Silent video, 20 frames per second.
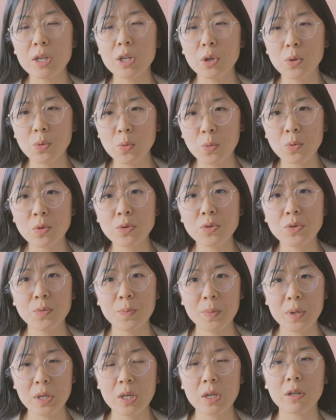in order to
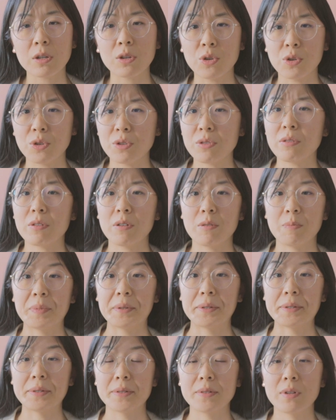be a good
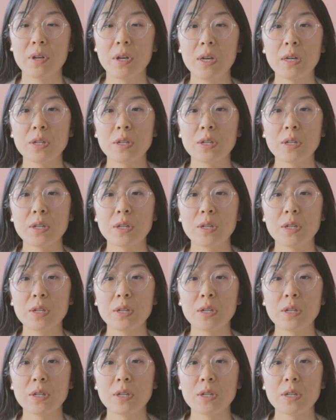therapist.